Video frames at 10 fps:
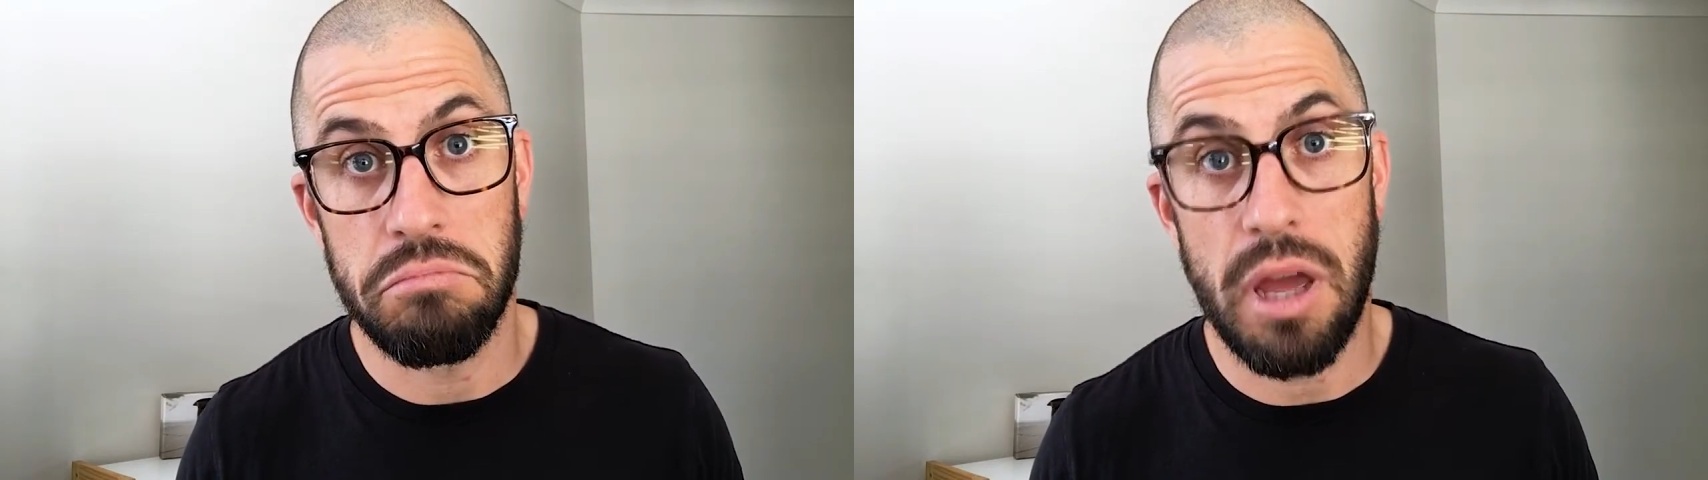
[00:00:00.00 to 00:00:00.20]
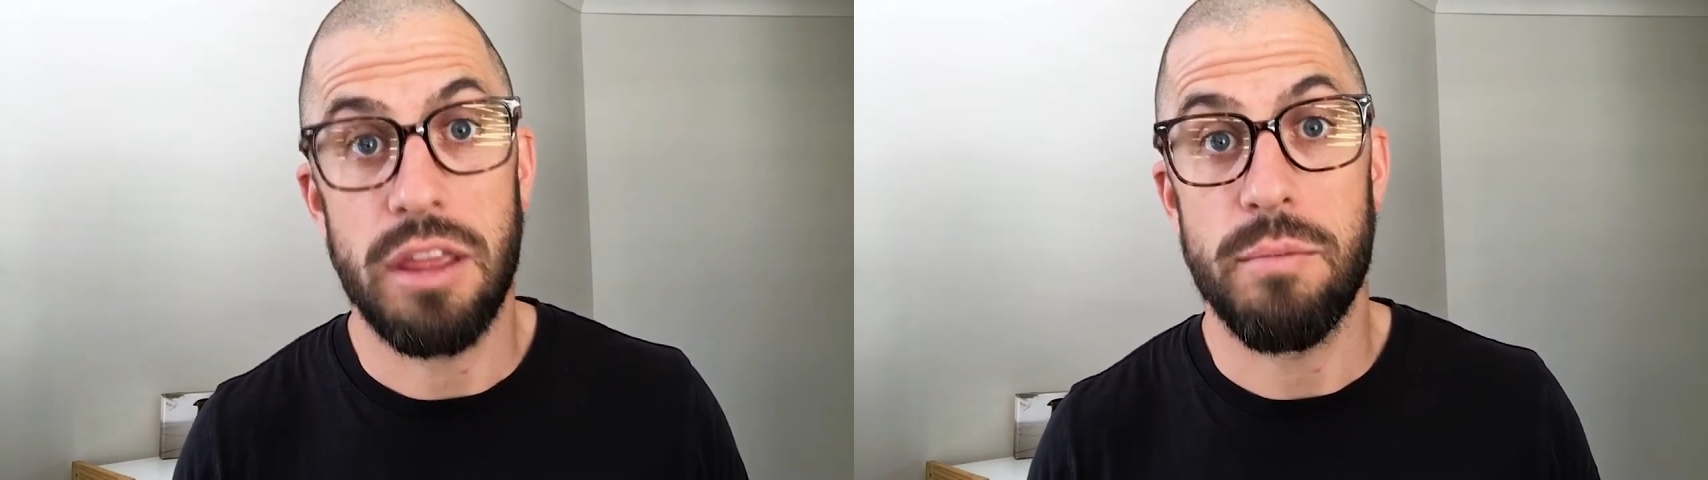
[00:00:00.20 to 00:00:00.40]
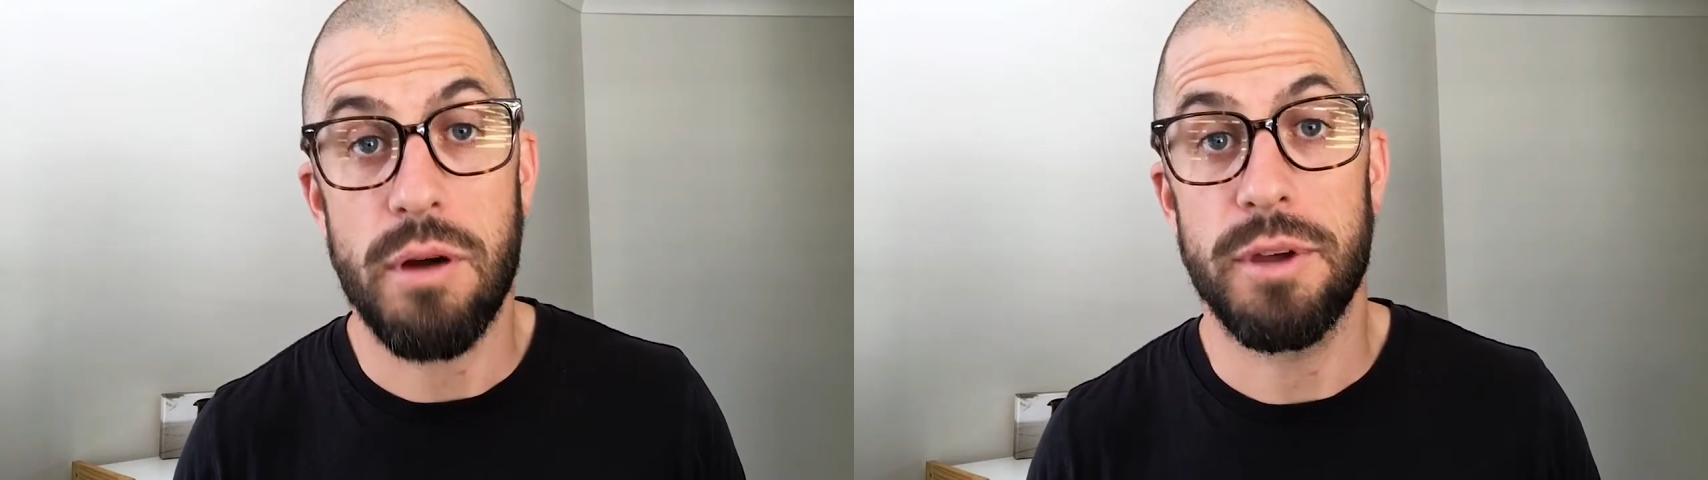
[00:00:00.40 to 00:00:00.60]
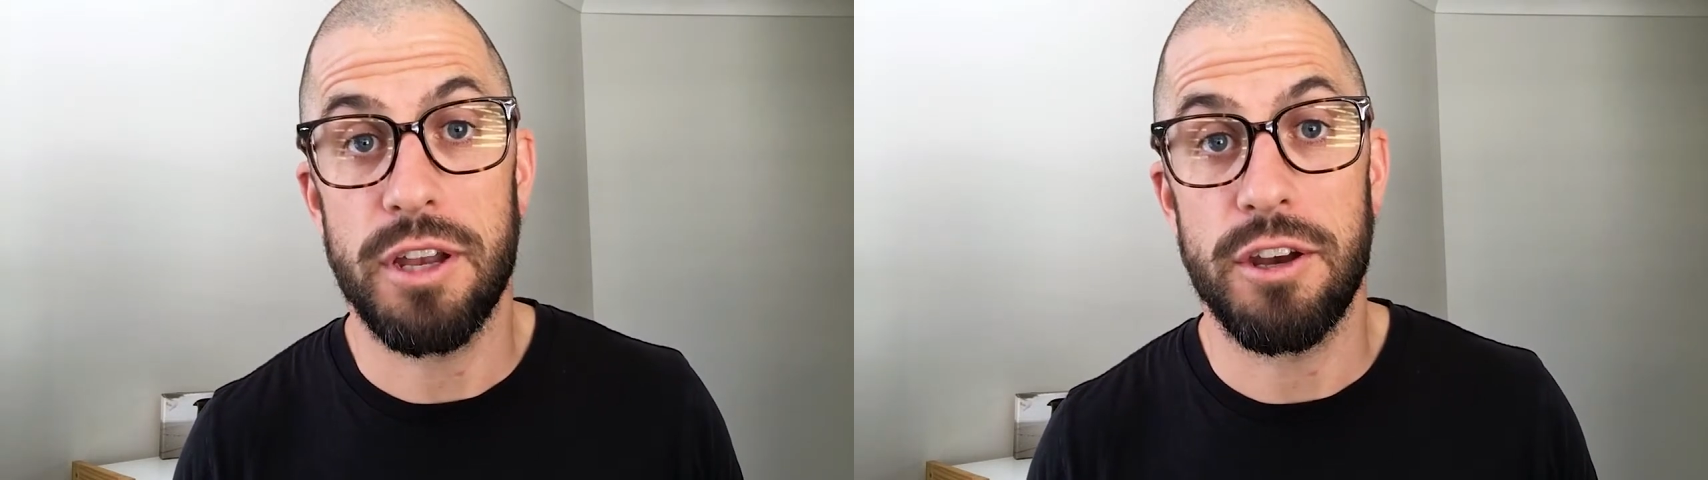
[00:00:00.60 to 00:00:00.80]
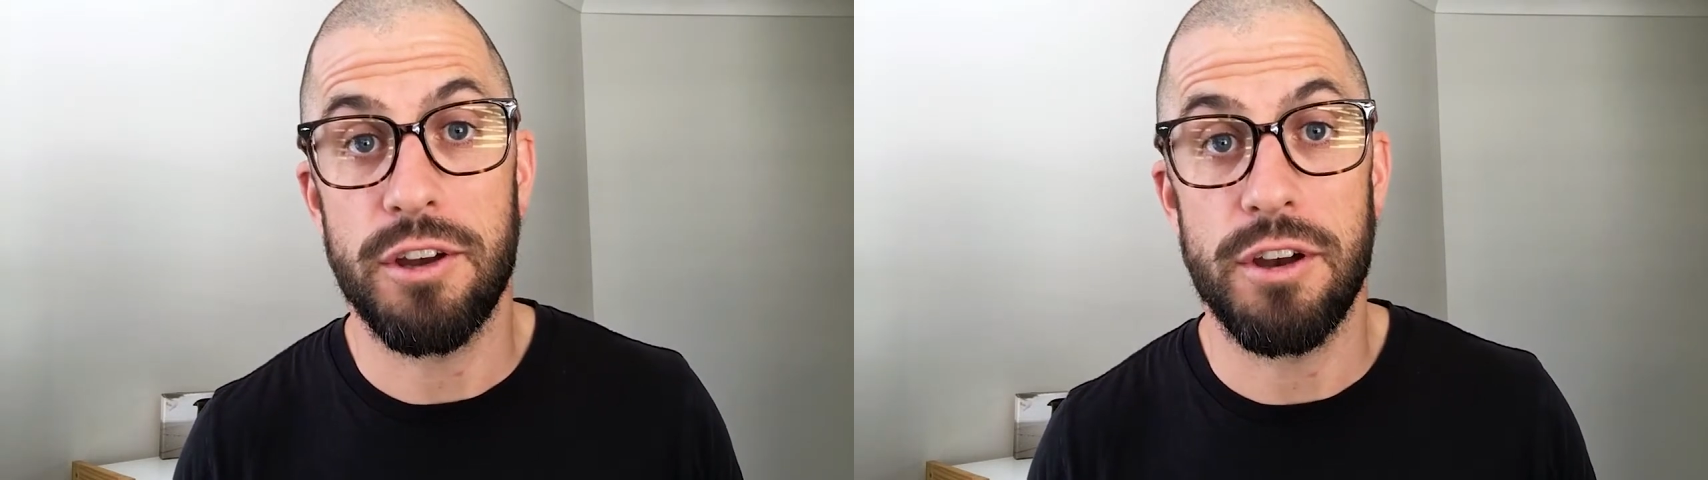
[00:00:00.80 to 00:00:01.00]
And you're probably going
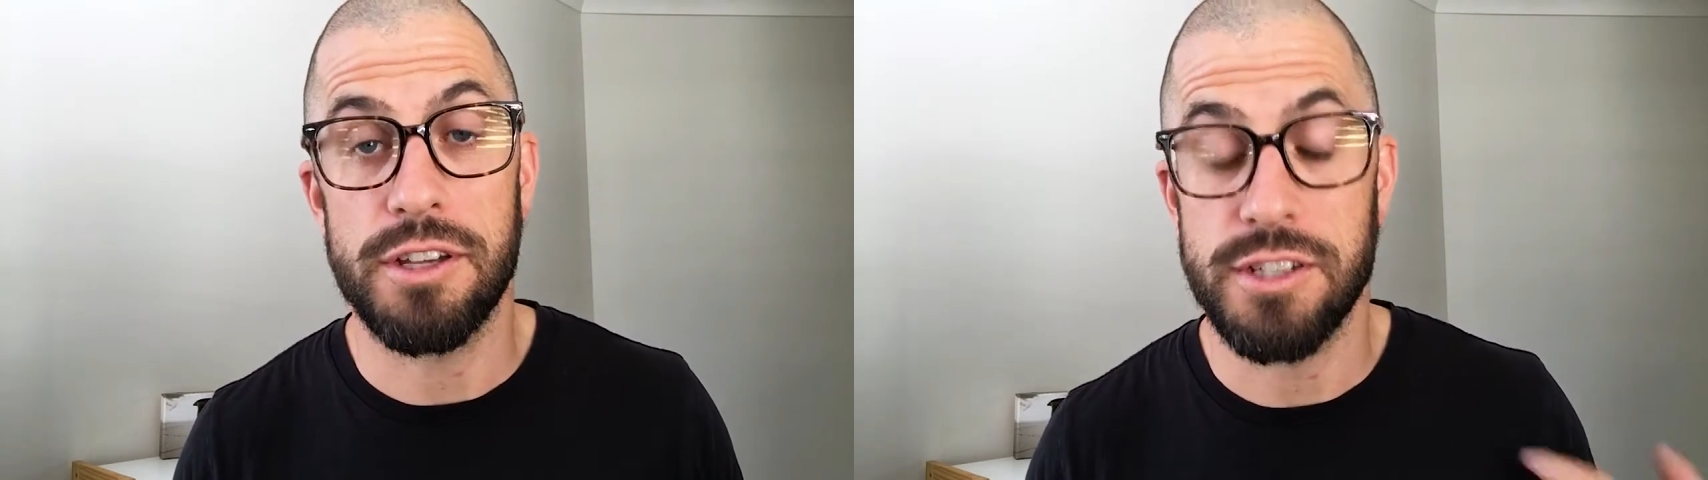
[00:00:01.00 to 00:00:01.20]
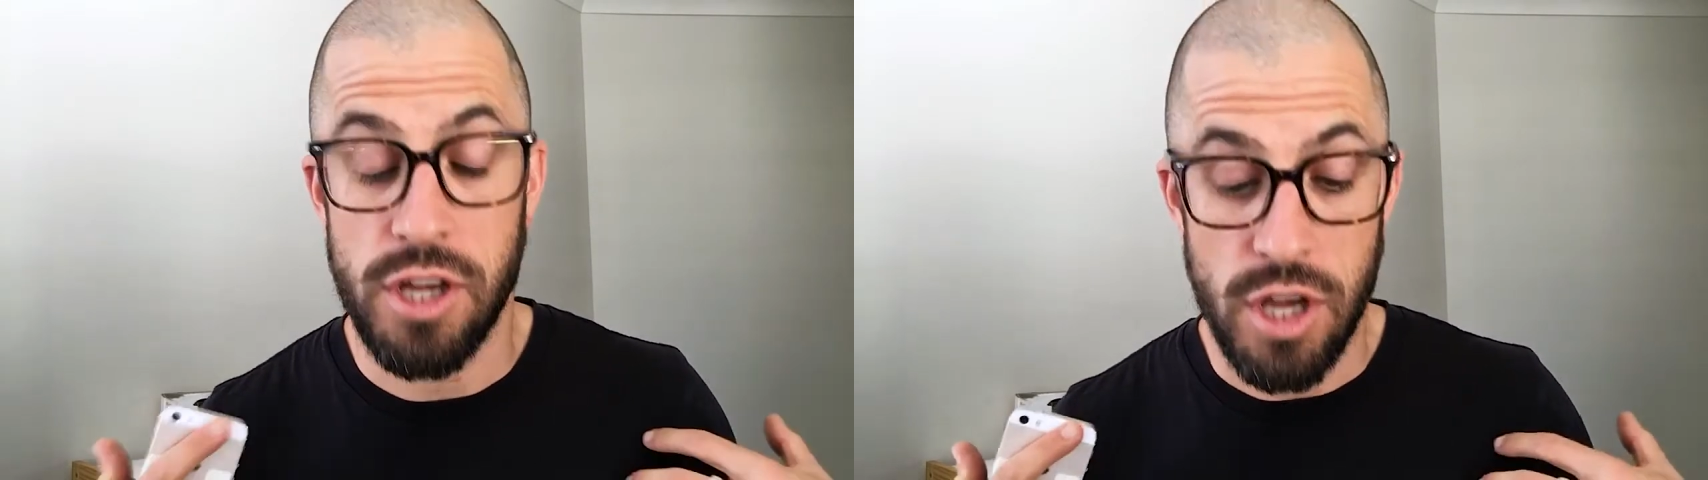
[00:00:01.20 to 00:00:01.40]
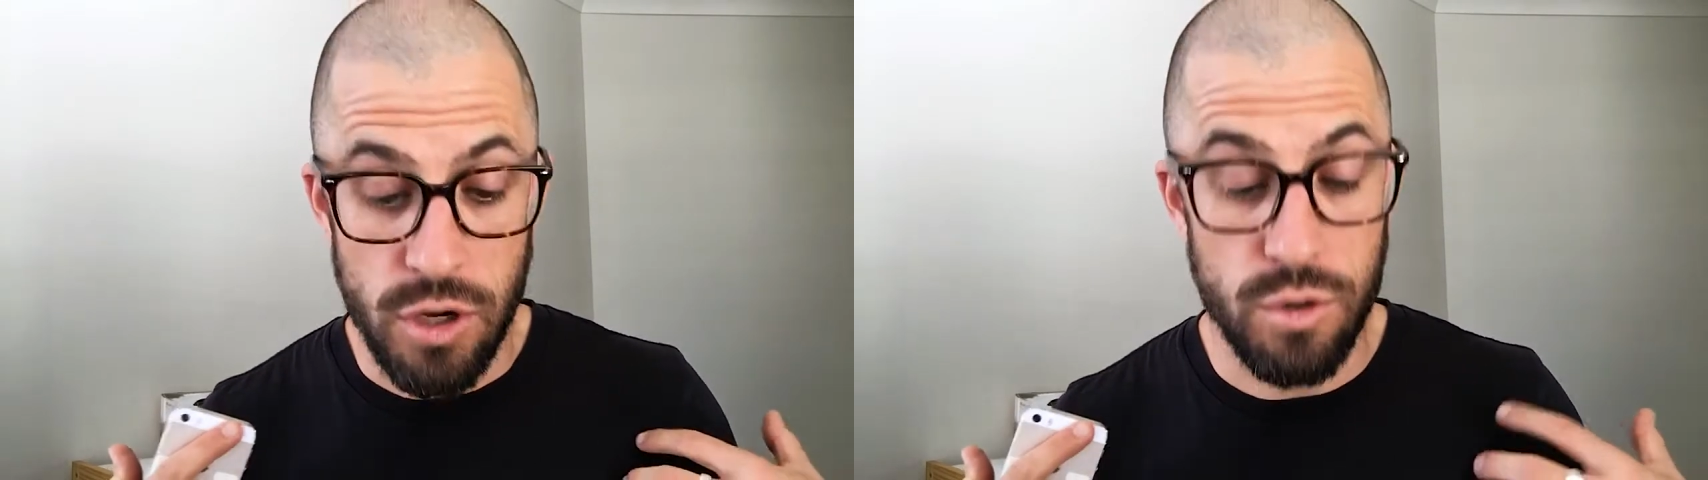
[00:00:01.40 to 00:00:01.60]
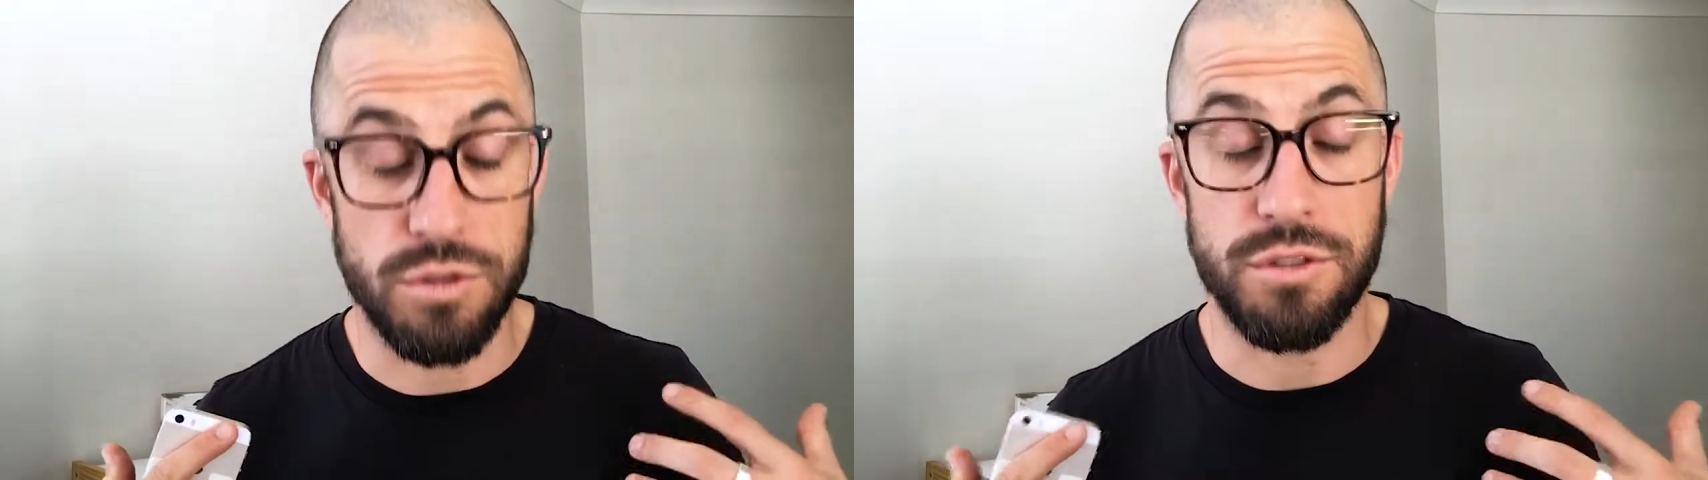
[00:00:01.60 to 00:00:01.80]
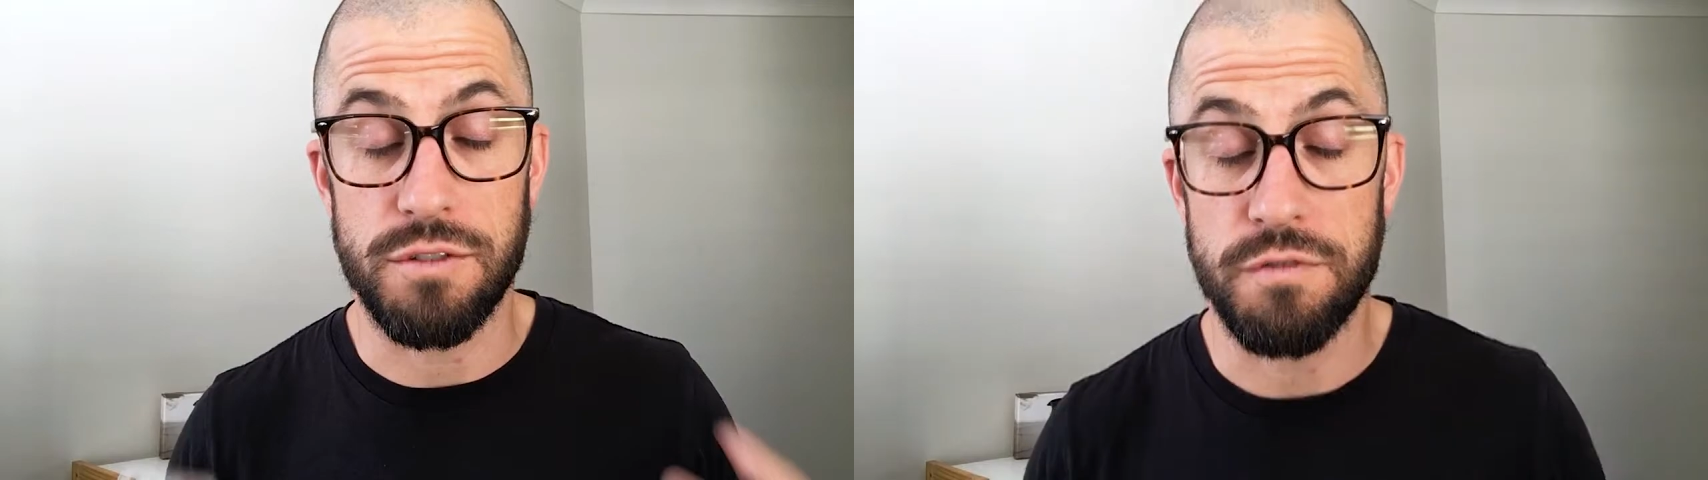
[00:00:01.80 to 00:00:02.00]
to notice all
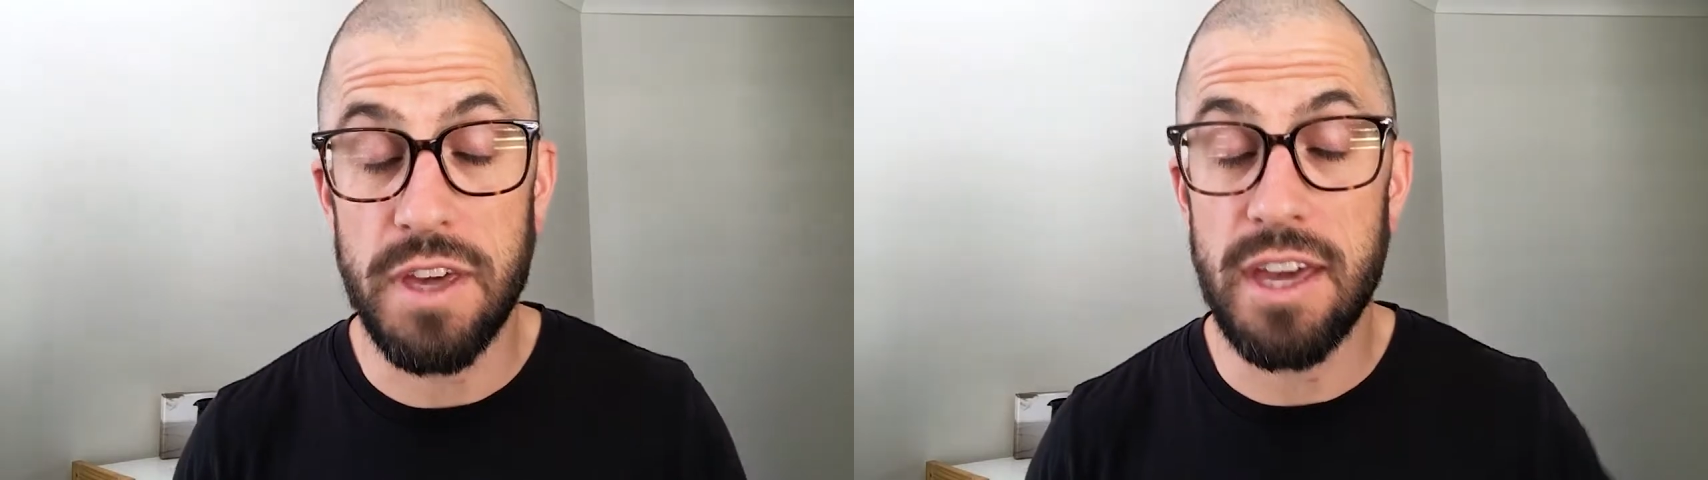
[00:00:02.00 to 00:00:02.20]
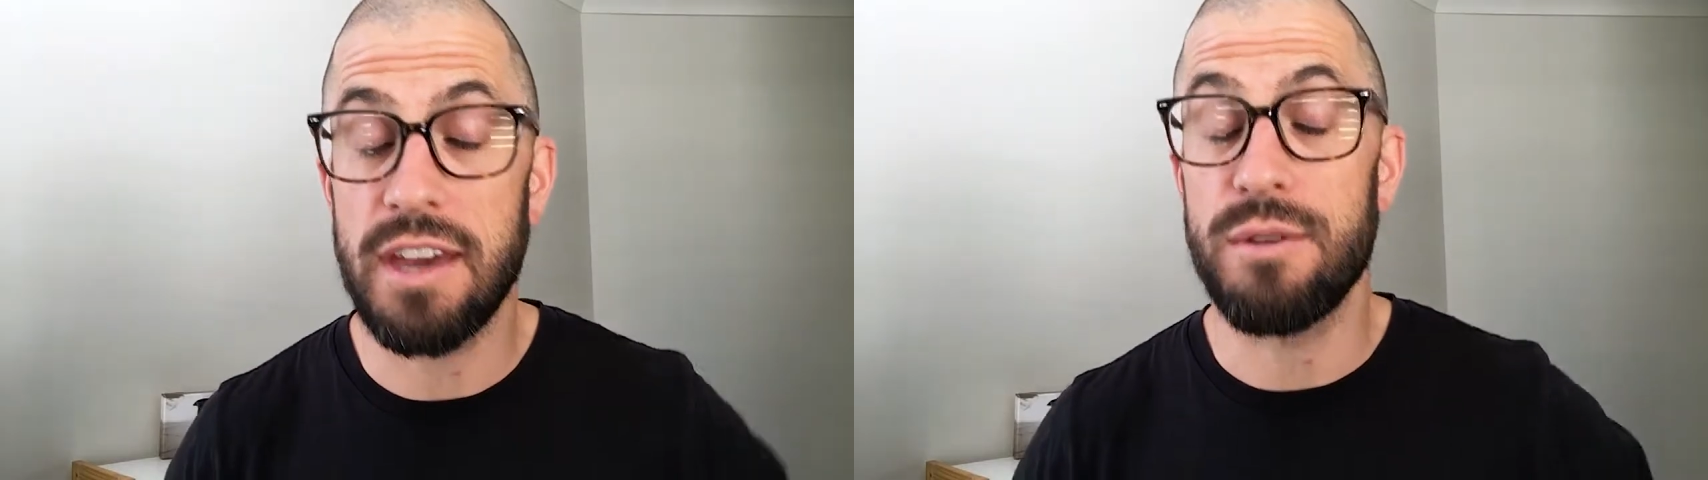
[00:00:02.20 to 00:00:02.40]
sorts of fear,